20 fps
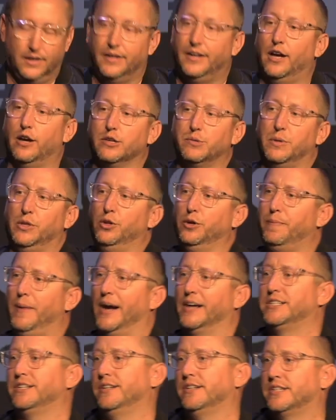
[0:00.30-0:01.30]
Now, as we look
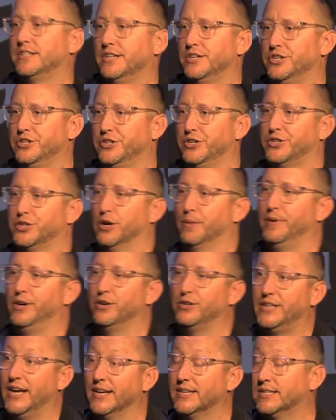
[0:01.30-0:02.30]
back to decisions determine your
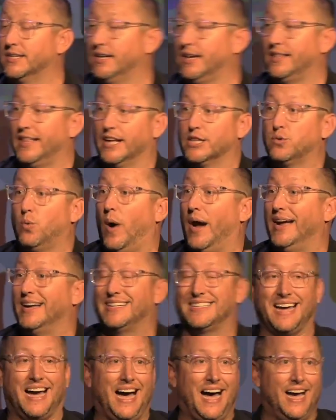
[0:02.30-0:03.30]
destiny, that's why it
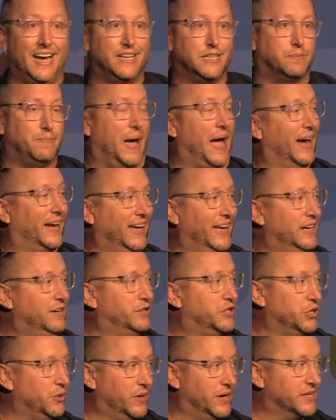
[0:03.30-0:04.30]
ties back
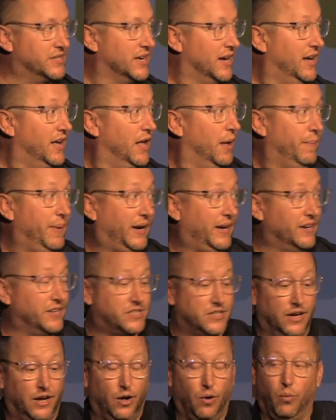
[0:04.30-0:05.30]
into us.
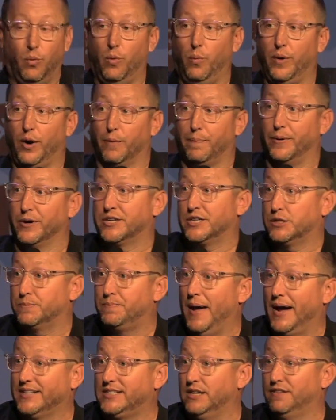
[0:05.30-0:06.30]
Because when our
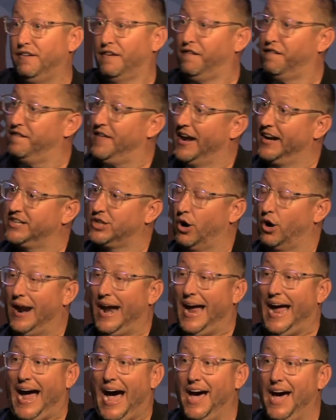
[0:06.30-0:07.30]
perspective affects our
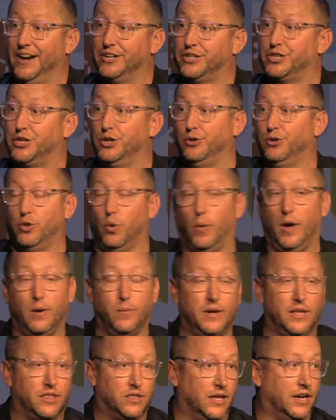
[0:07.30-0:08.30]
attitude, the way
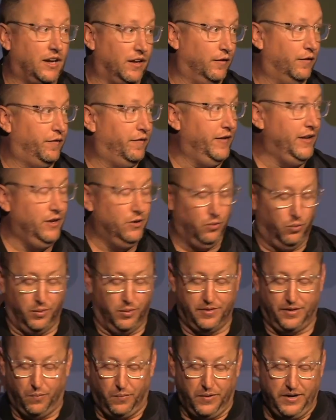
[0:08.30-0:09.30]
we think and feel, well,
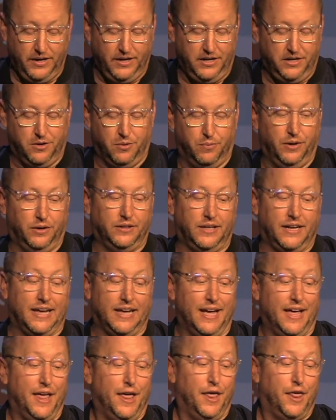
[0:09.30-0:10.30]
then we need to really
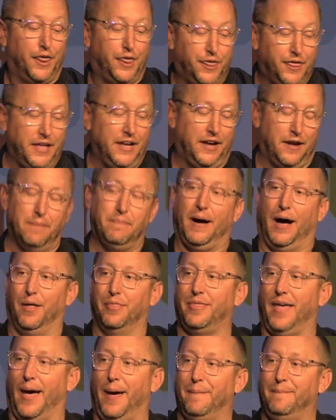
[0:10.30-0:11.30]
think about
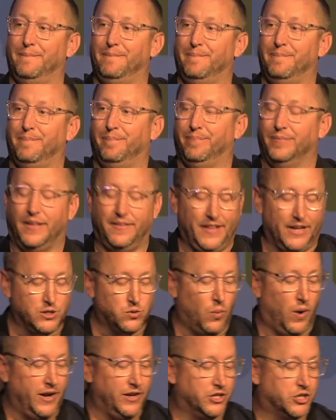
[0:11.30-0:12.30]
that. And that's
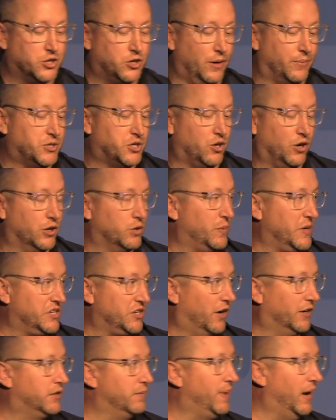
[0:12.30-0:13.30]
why in scripture we
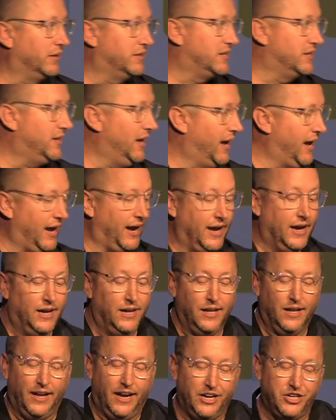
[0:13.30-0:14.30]
talked about today,
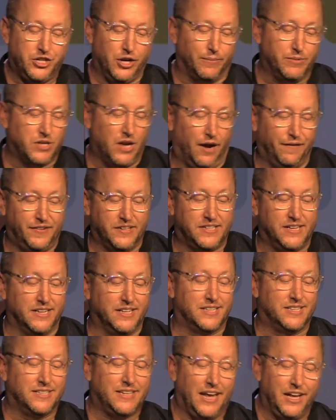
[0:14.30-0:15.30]
it jumps off. It
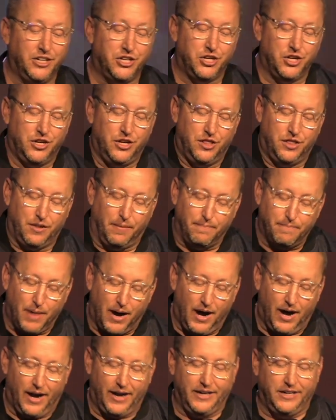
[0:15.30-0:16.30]
says, Set the
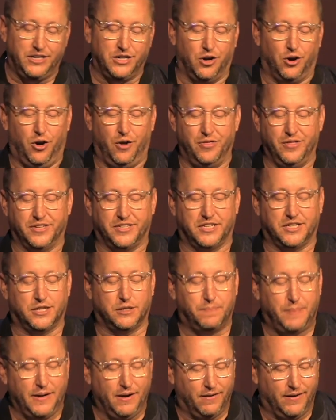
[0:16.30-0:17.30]
mind on the
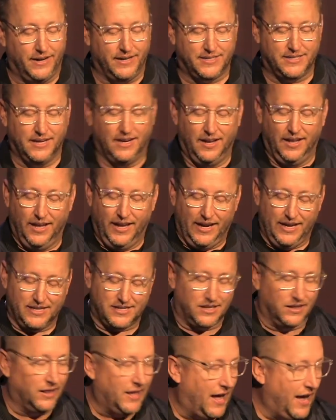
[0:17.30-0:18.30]
spirit is
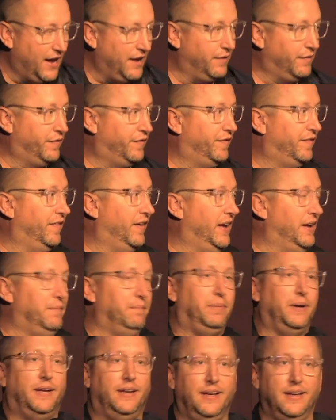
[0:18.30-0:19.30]
life and
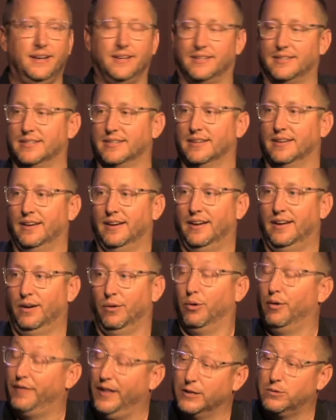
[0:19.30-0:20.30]
peace.
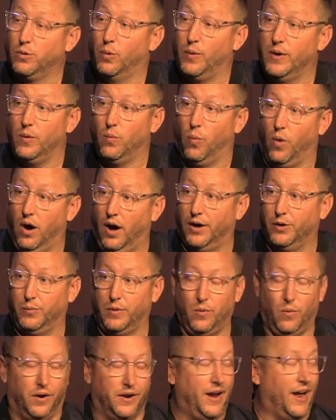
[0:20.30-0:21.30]
Well, if that's what we want, we
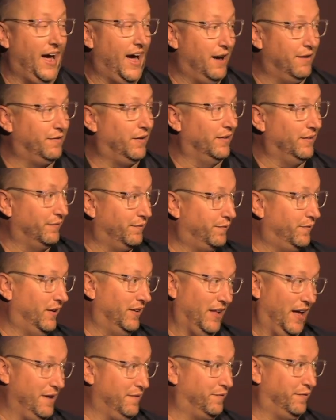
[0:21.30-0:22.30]
want to have a, a
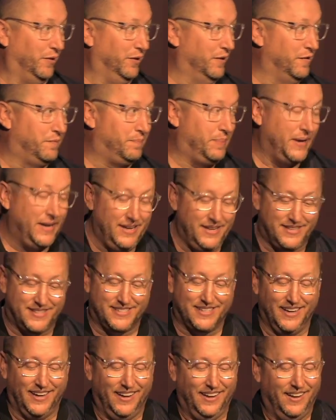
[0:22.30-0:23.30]
life full of
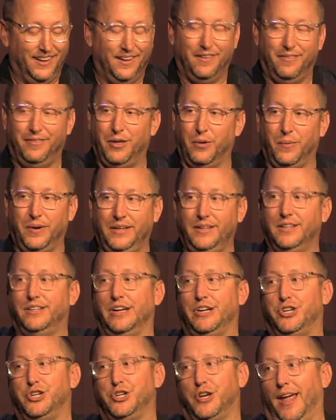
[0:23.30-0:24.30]
peace, then we need
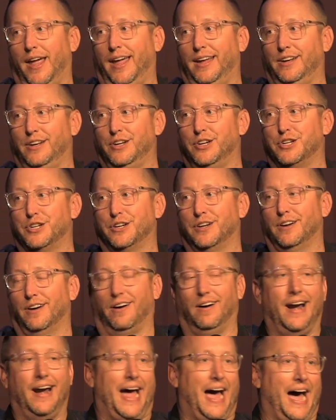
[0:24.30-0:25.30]
to change
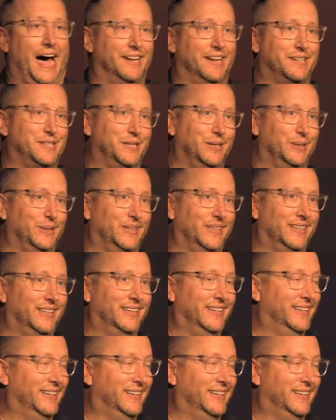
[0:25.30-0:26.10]
our attitude.